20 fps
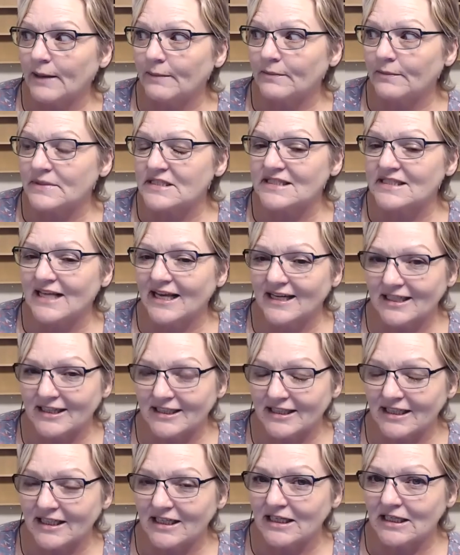
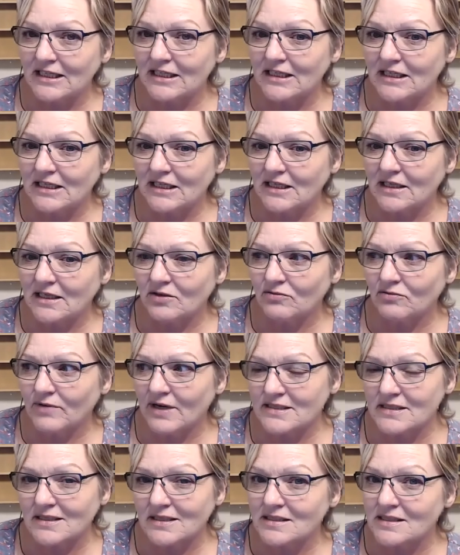settling
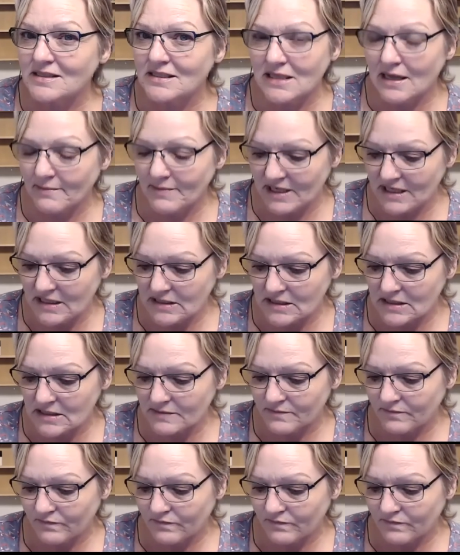restless tummies,